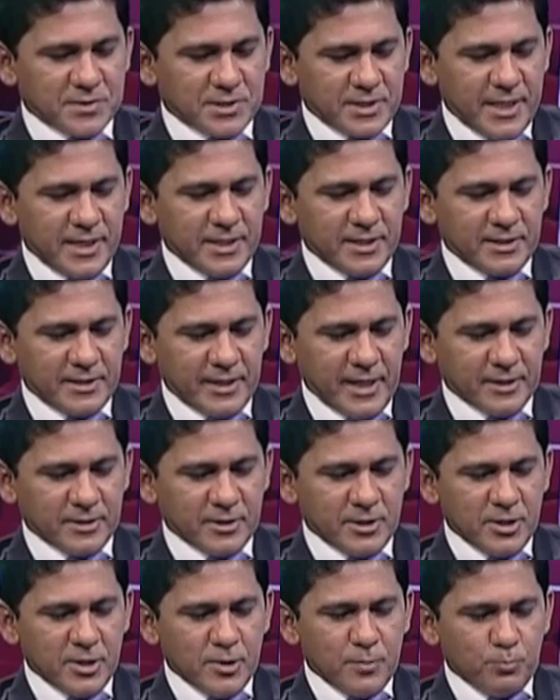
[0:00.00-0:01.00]
think that
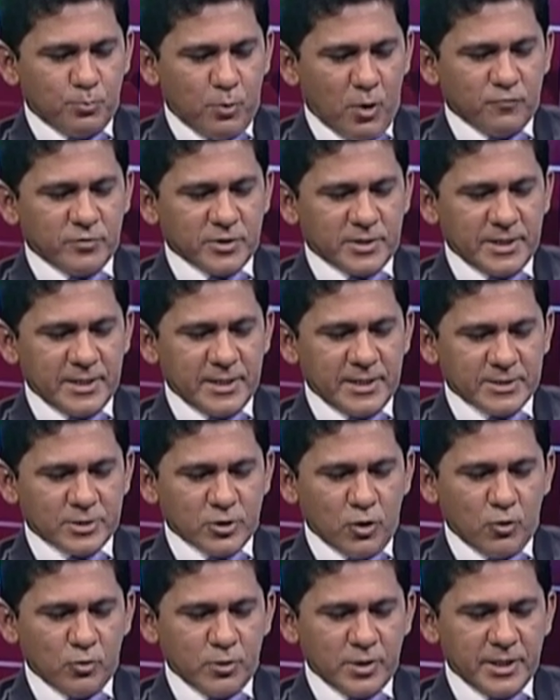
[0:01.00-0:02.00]
yes. poverty is
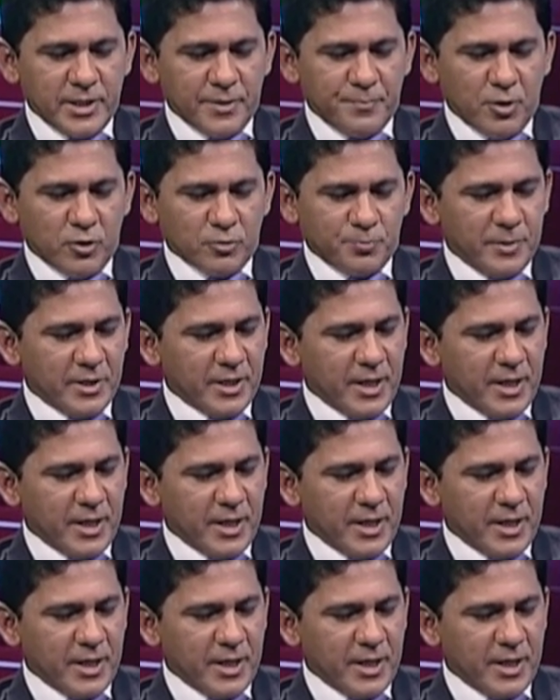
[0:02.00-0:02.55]
only about being